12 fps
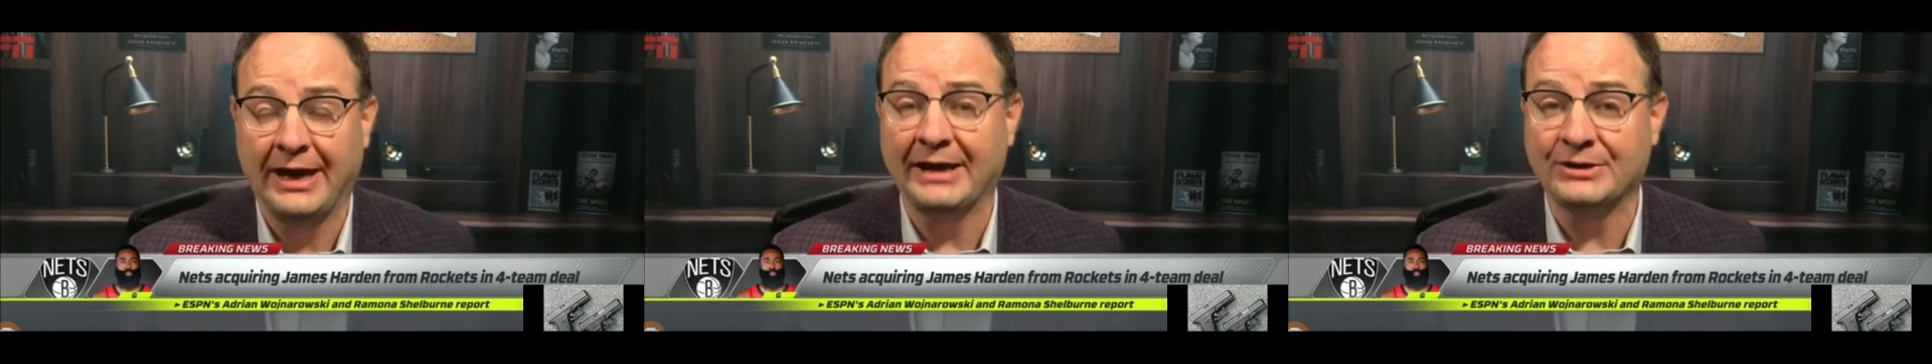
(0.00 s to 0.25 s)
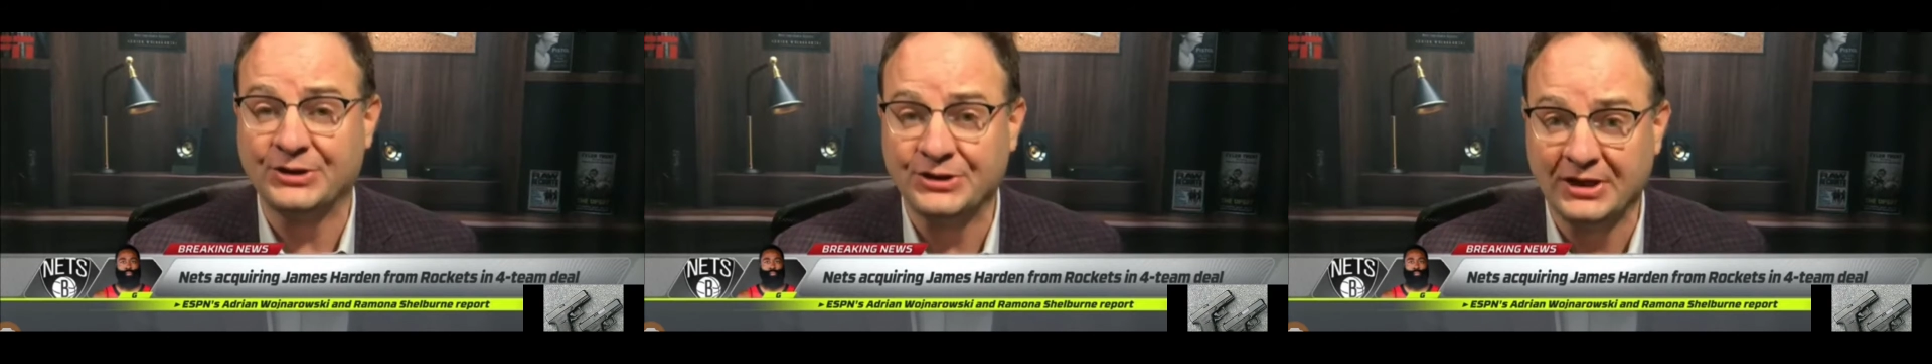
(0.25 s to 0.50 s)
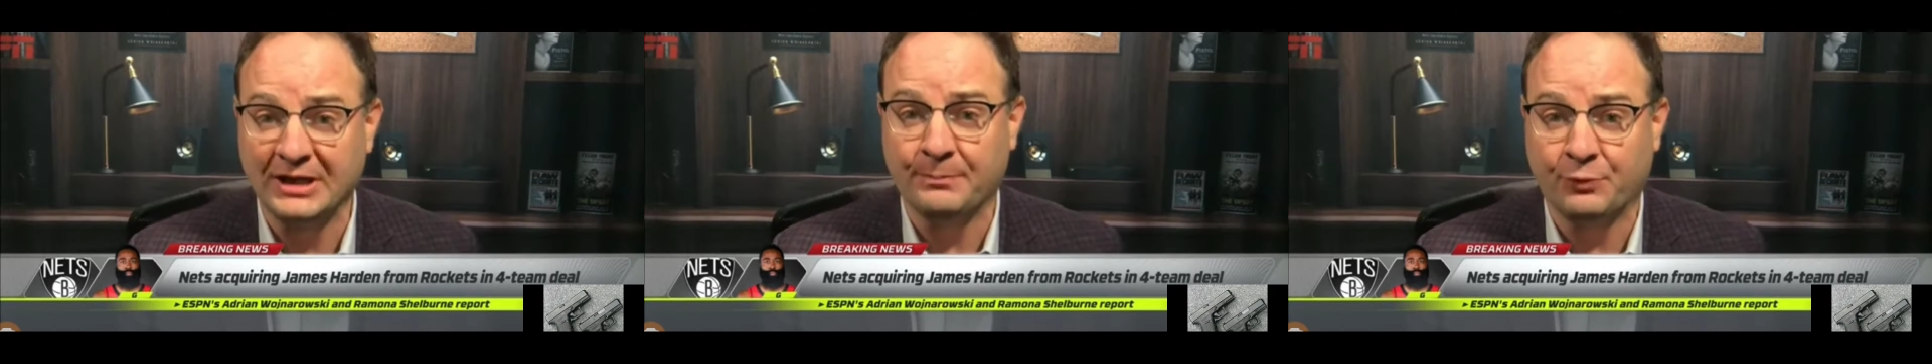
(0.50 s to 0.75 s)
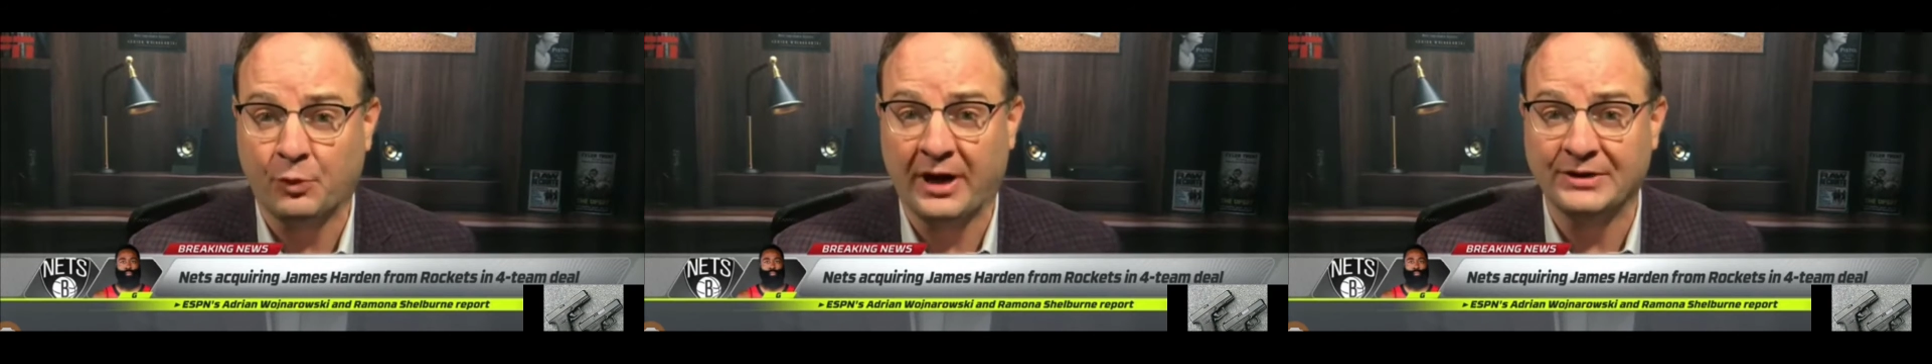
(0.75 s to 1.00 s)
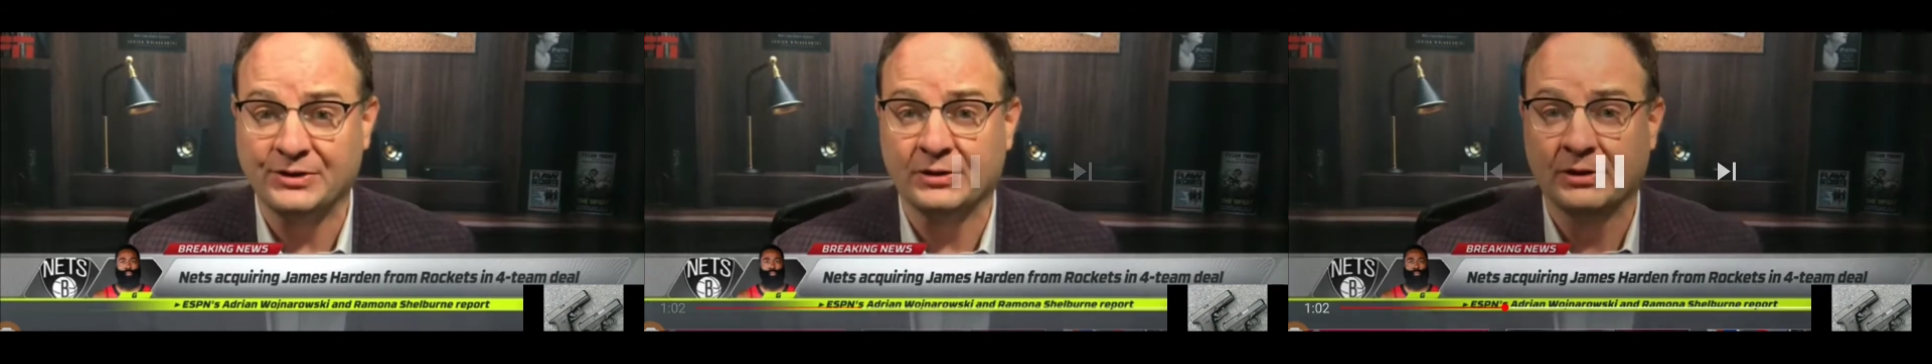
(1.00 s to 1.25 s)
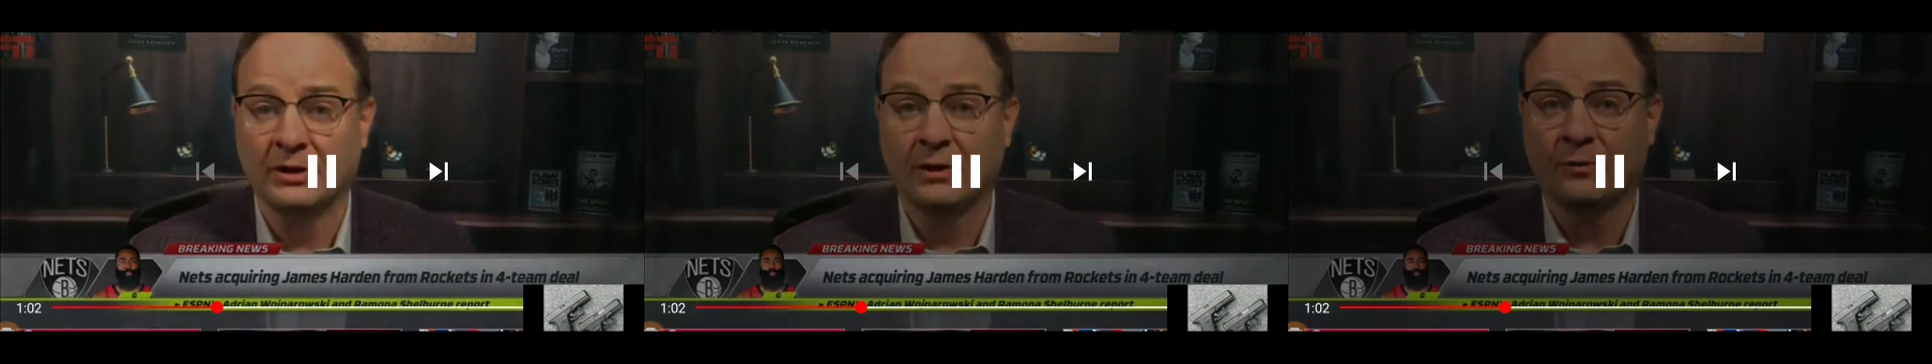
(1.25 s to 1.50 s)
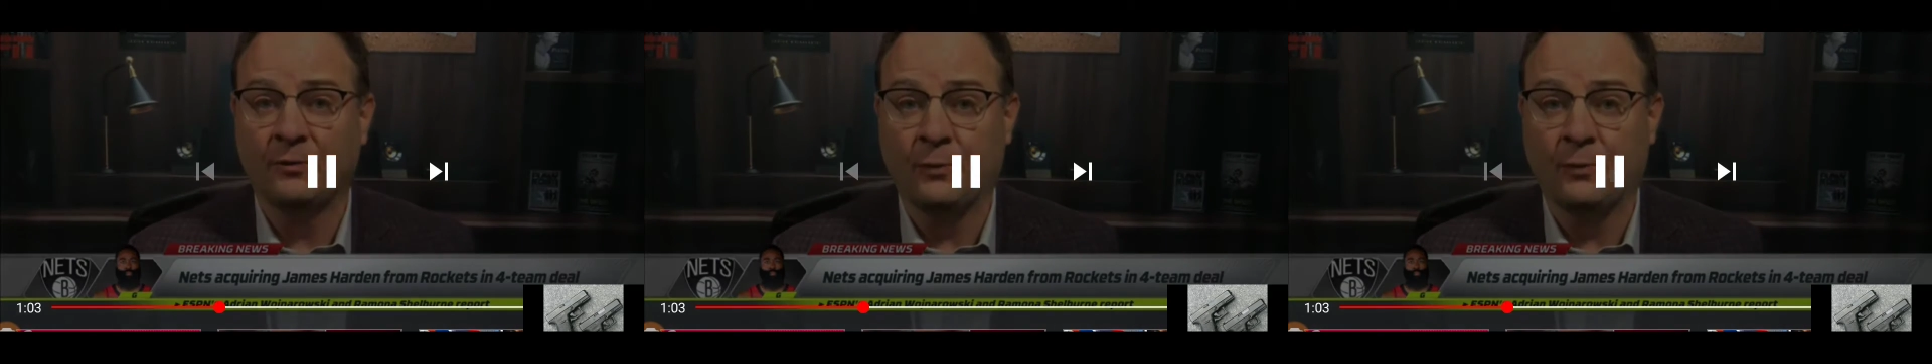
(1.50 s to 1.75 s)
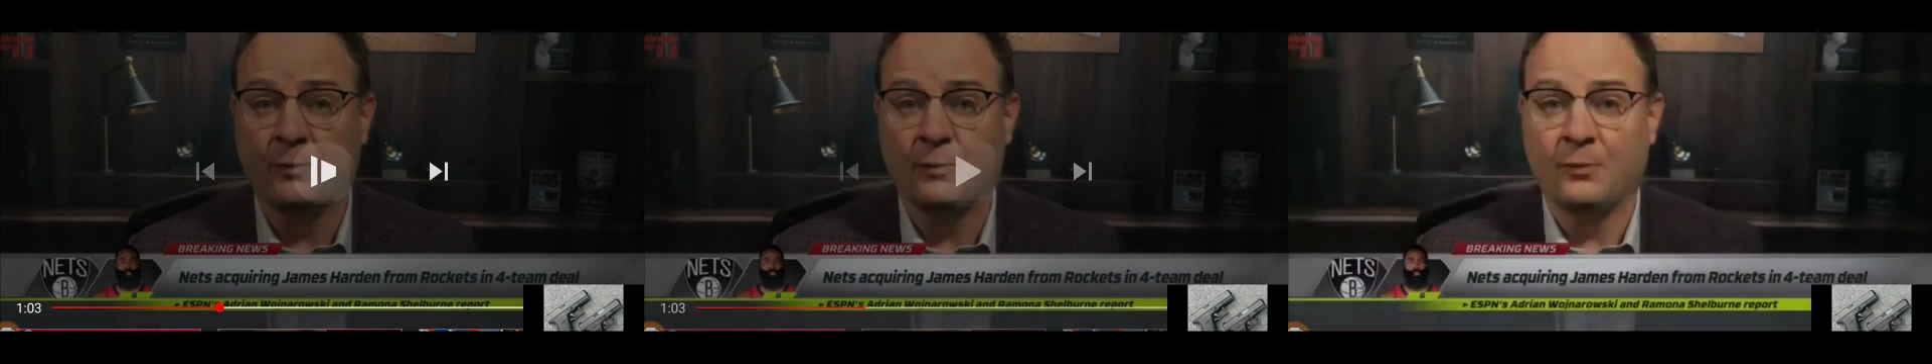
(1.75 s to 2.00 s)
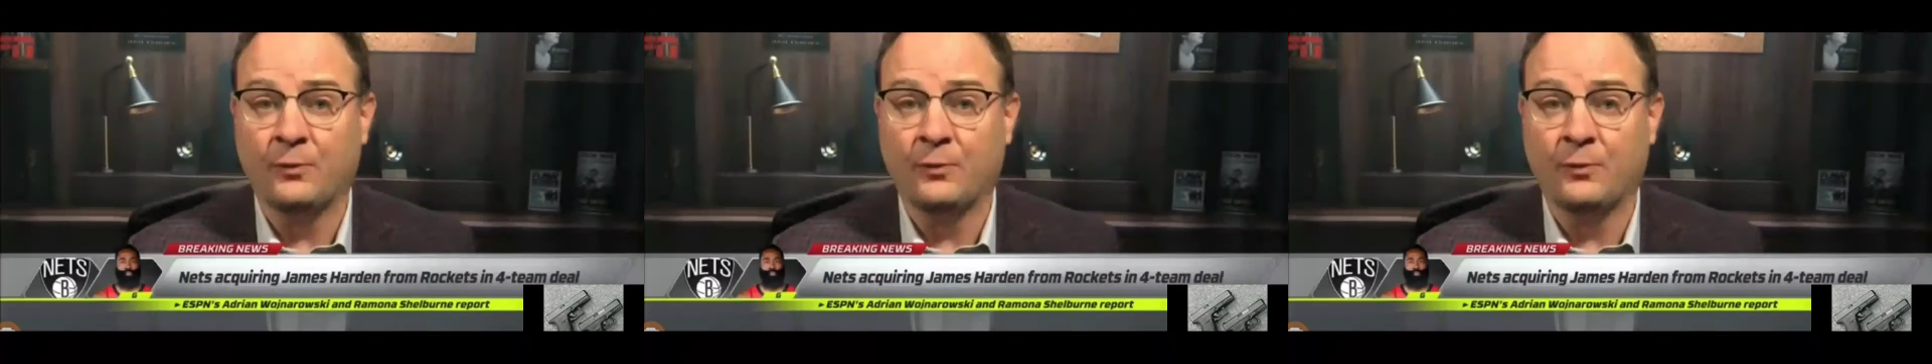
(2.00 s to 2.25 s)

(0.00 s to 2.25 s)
at a steep price. For-